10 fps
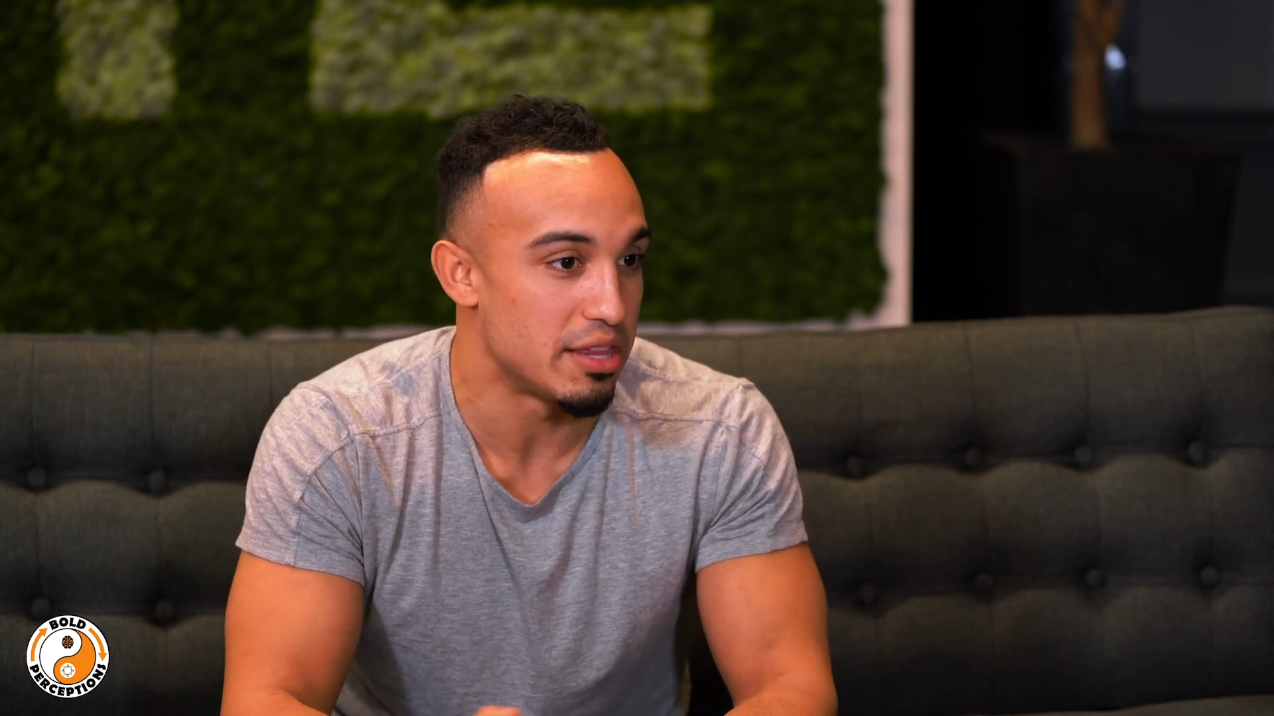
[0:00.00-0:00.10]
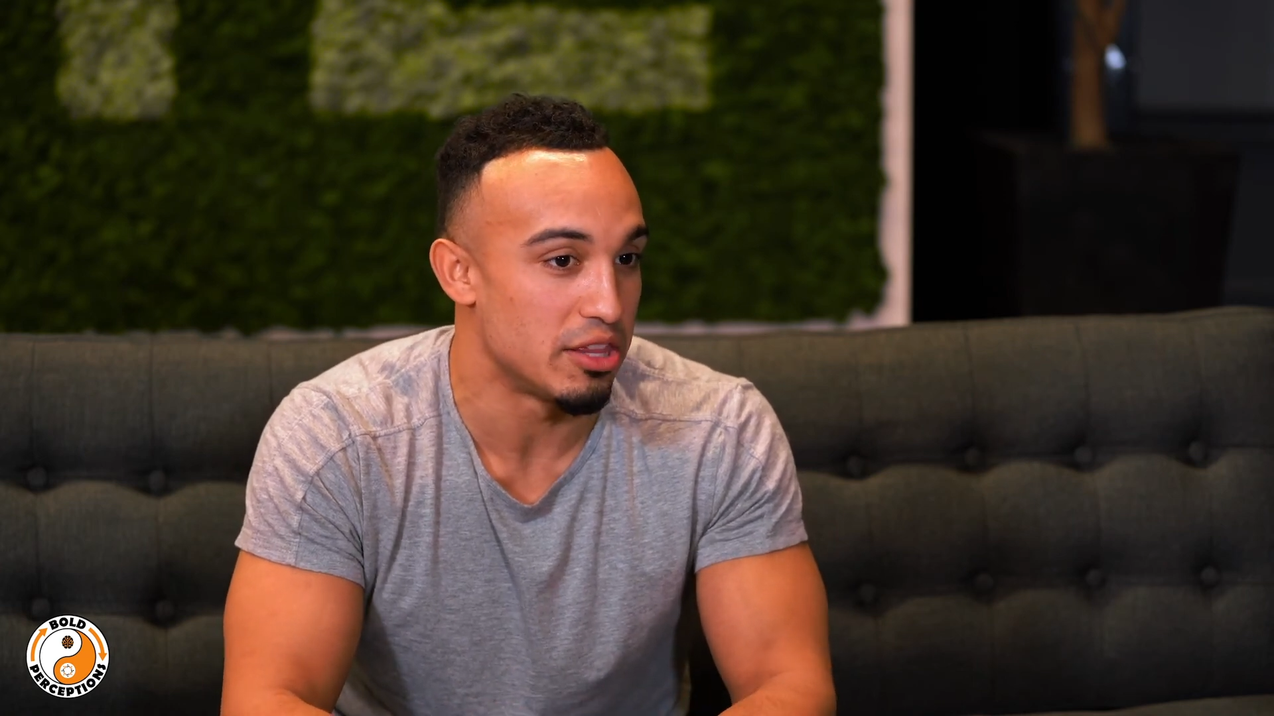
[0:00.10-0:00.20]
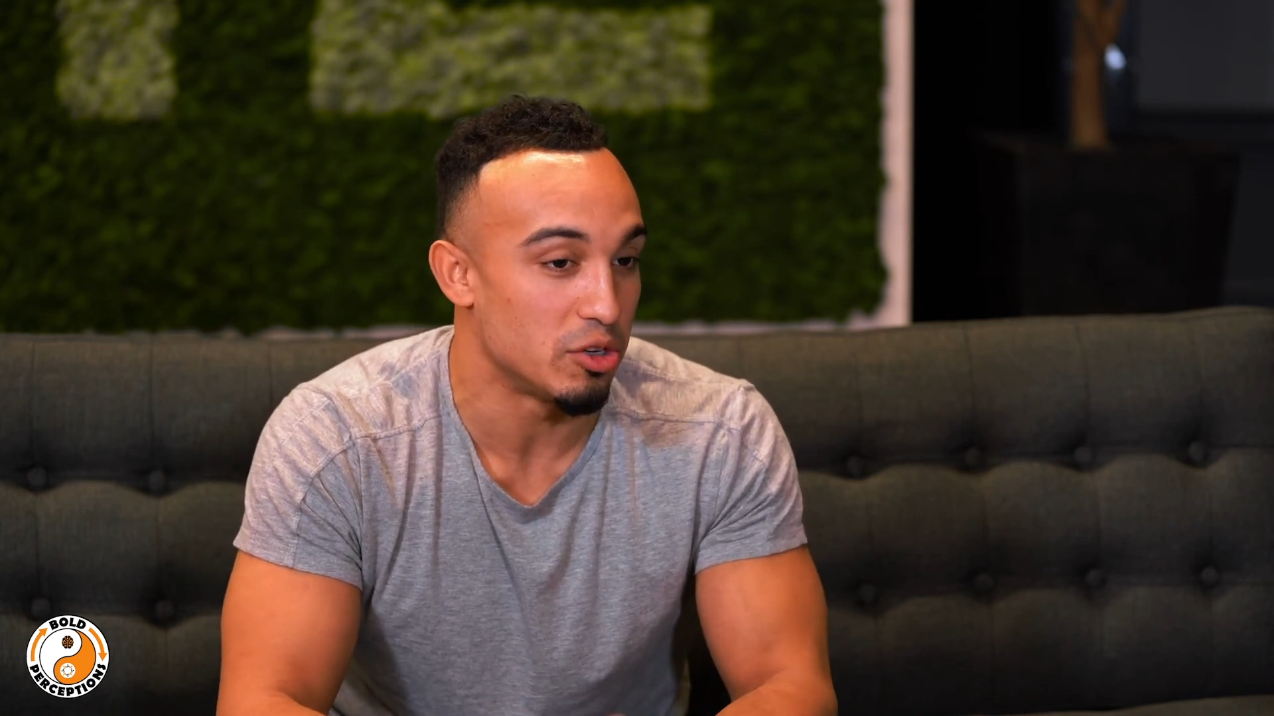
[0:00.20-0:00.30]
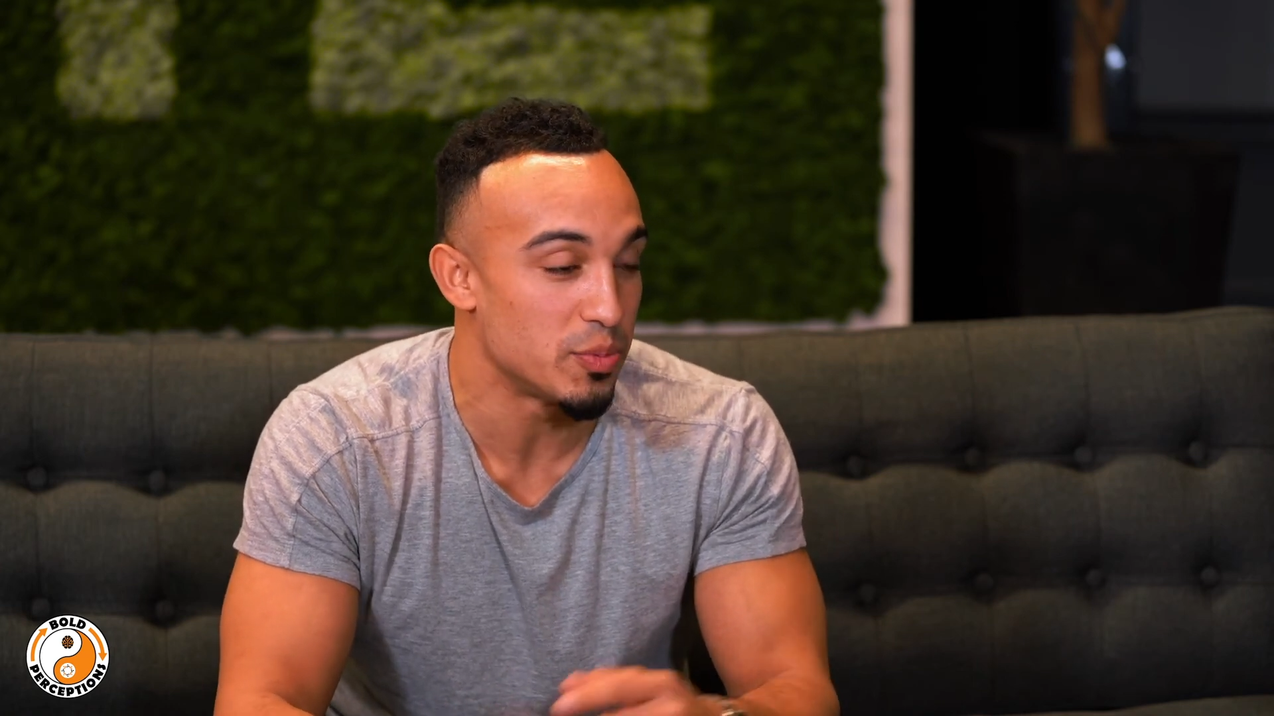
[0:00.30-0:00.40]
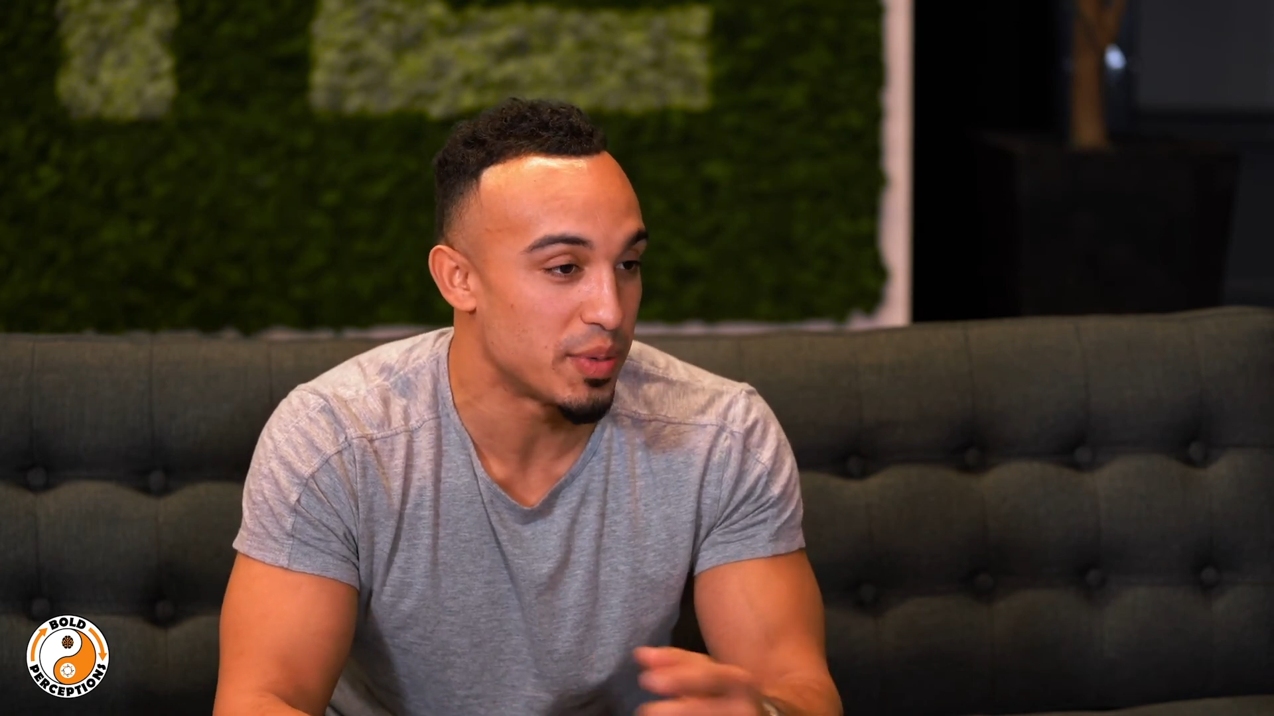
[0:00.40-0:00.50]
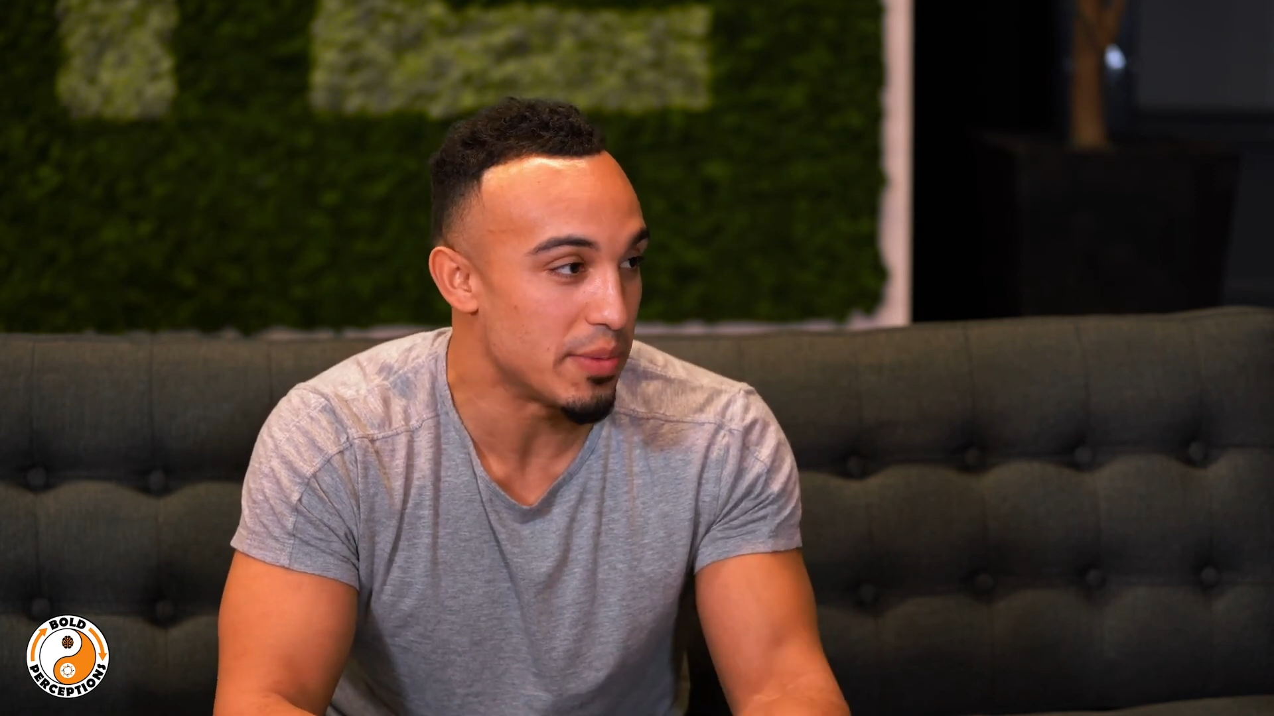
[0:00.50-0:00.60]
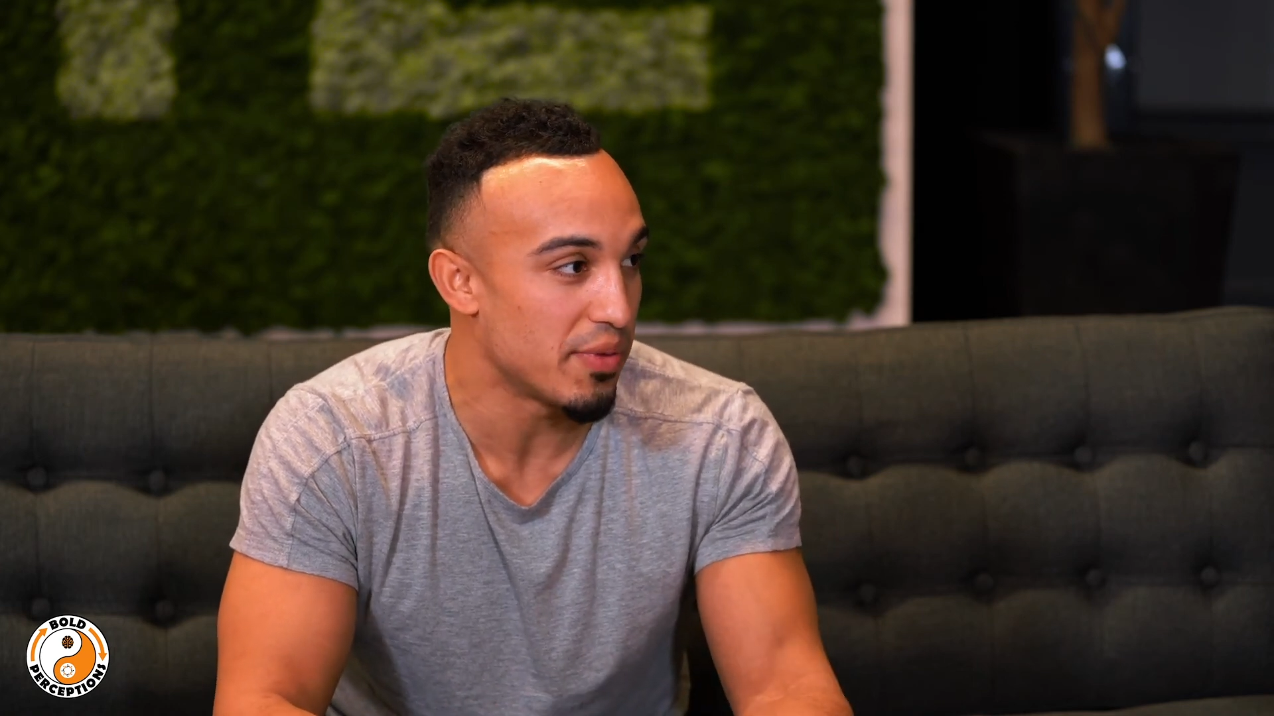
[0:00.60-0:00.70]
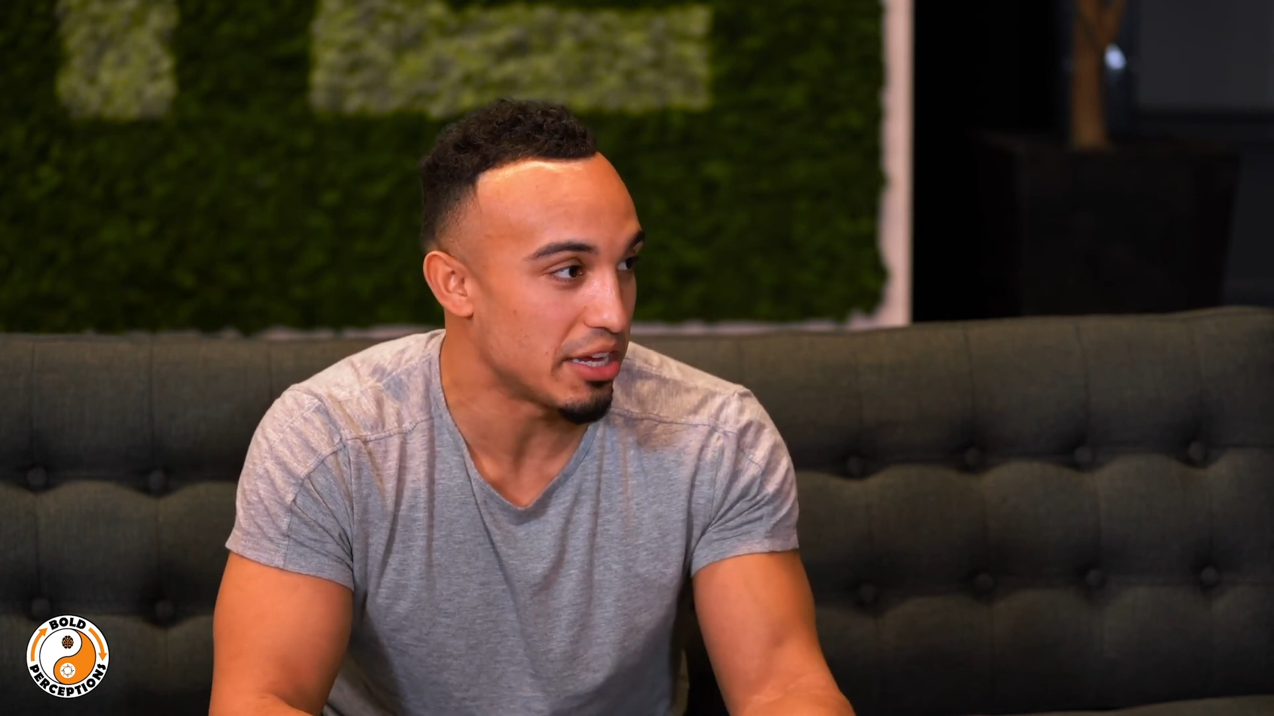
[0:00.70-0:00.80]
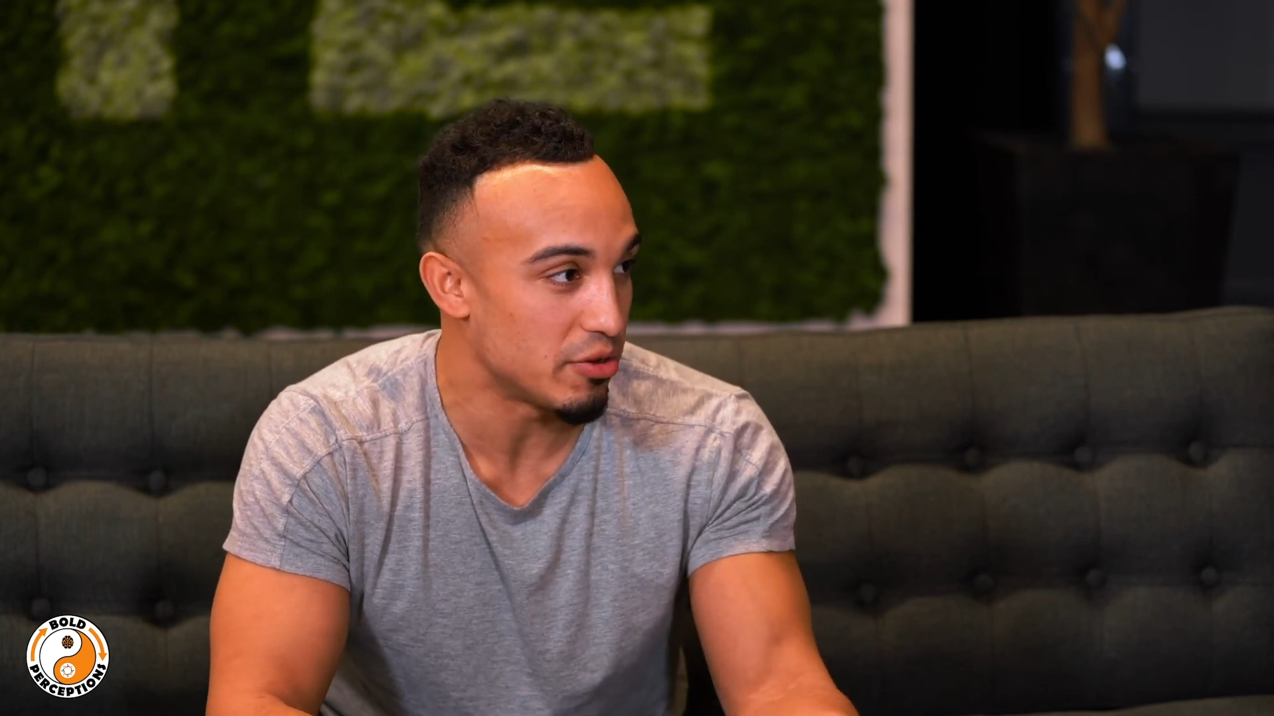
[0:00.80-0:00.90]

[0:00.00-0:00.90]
Those people that